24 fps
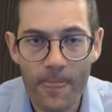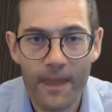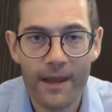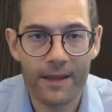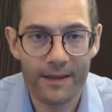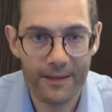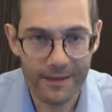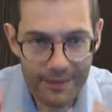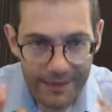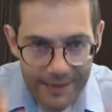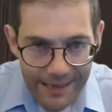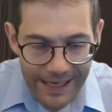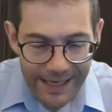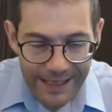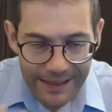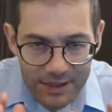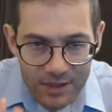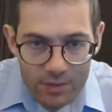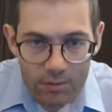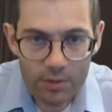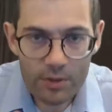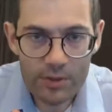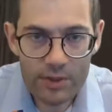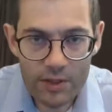
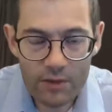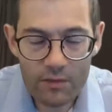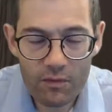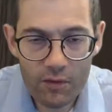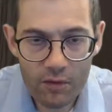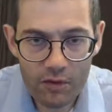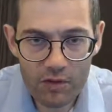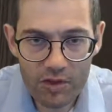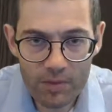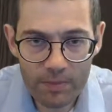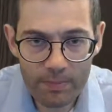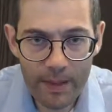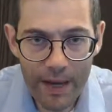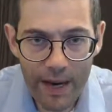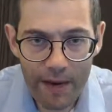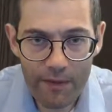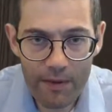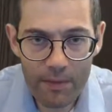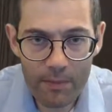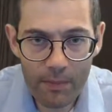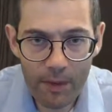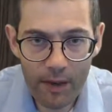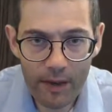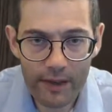That's what you've got to bear
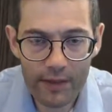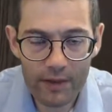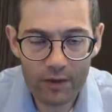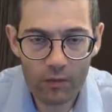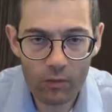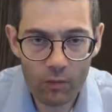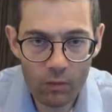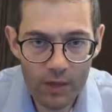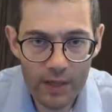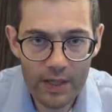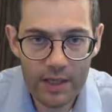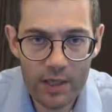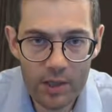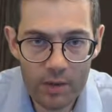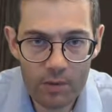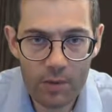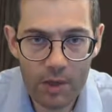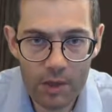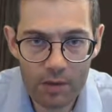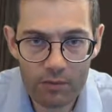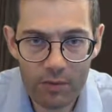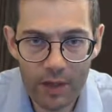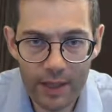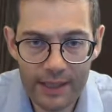in mind when you
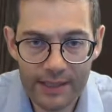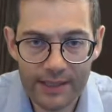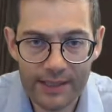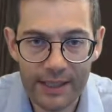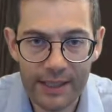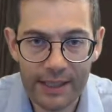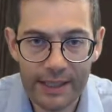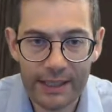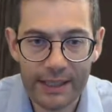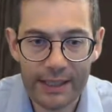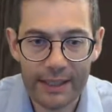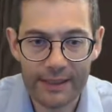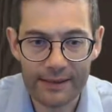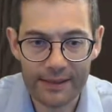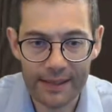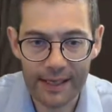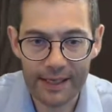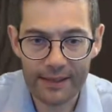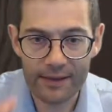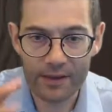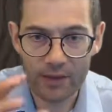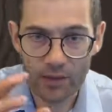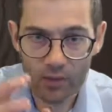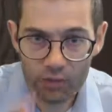are writing,
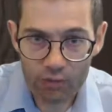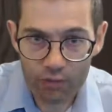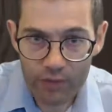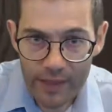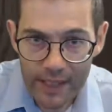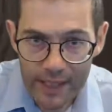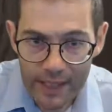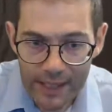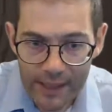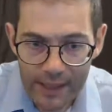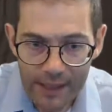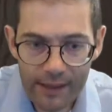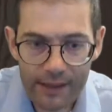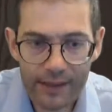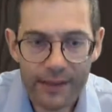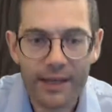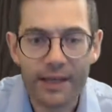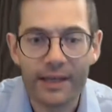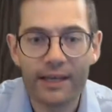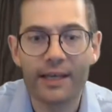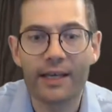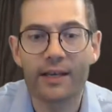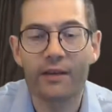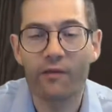that the reader
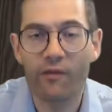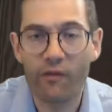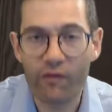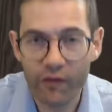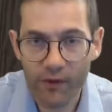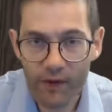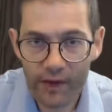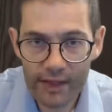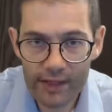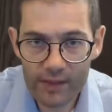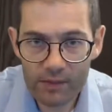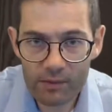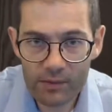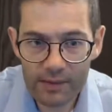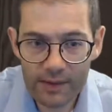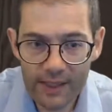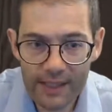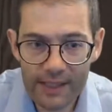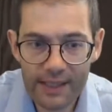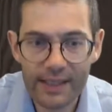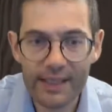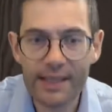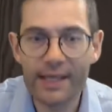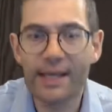can find what
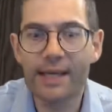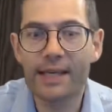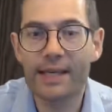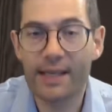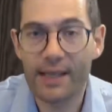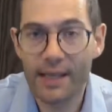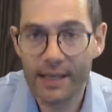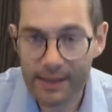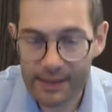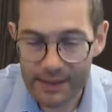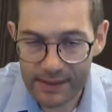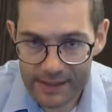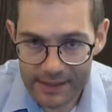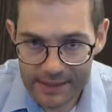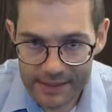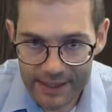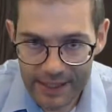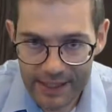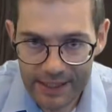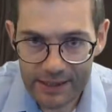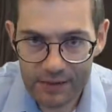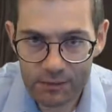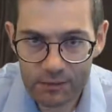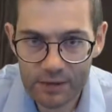they need,
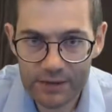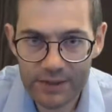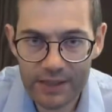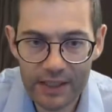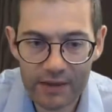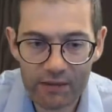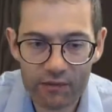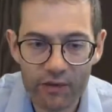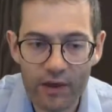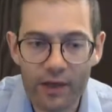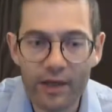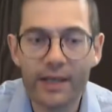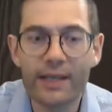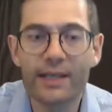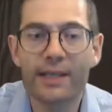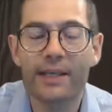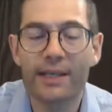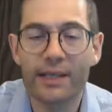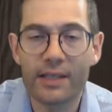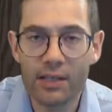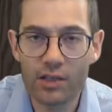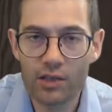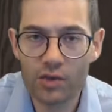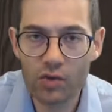understand what they find,
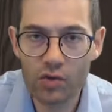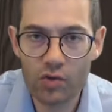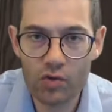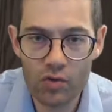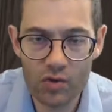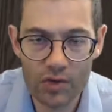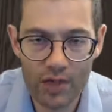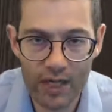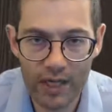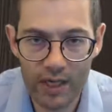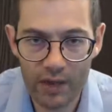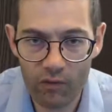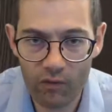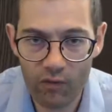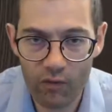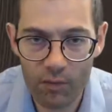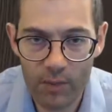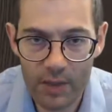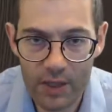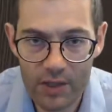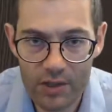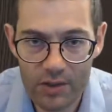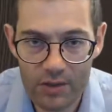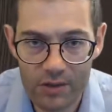and use that
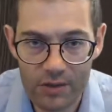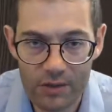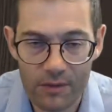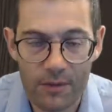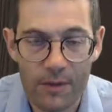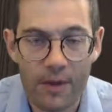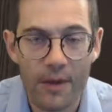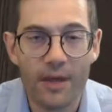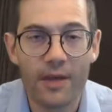information.